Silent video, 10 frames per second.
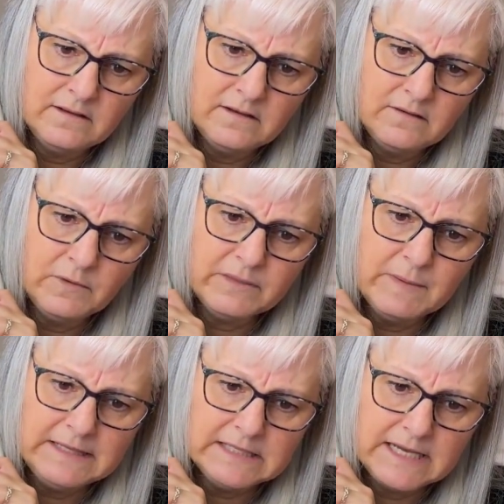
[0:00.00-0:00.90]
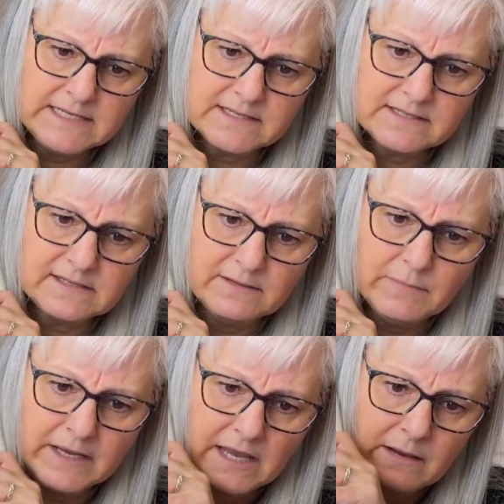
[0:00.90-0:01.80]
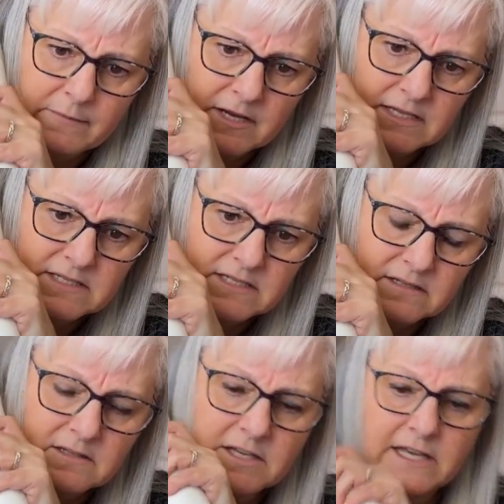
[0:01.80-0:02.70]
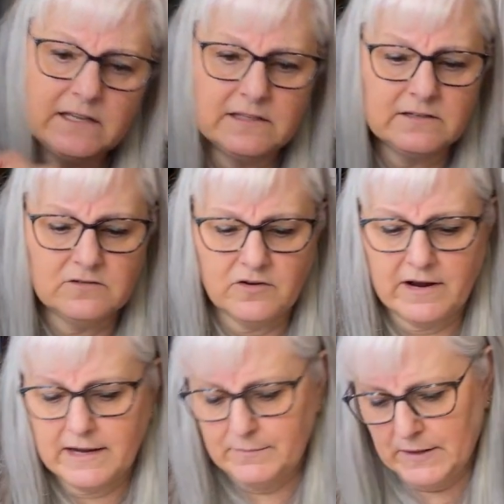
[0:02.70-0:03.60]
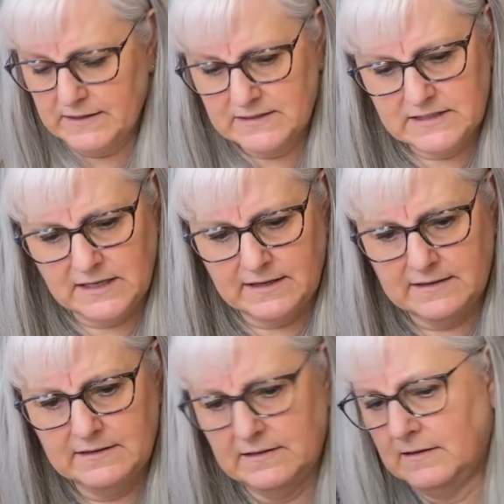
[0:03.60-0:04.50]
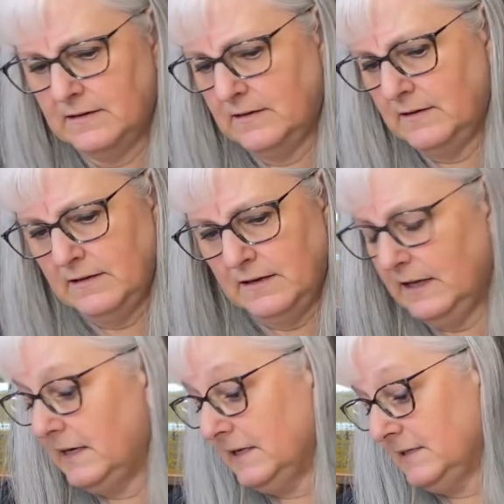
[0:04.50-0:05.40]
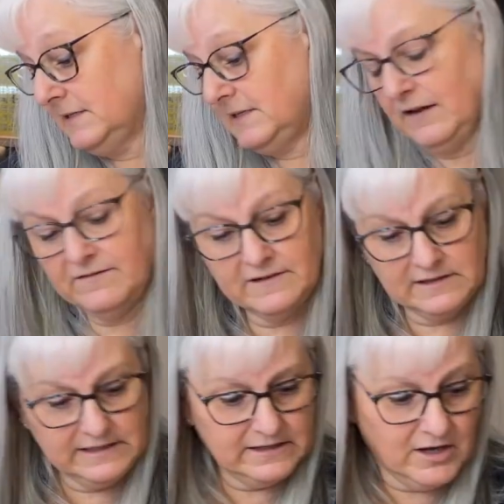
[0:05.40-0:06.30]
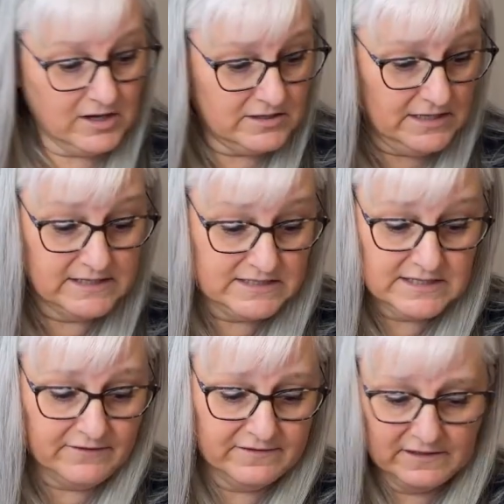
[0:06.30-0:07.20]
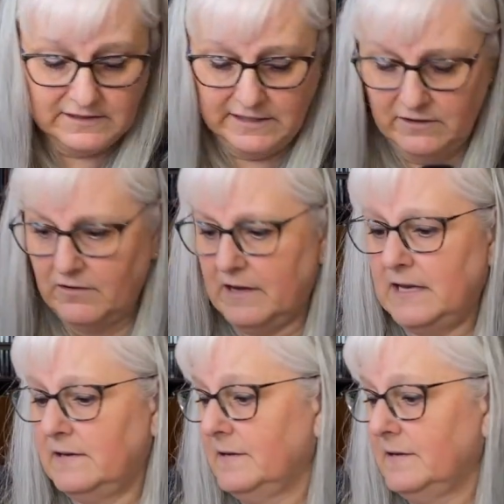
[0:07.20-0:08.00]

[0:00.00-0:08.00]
with my lights and my camera. It's still looking a little gray, but it's definitely a green.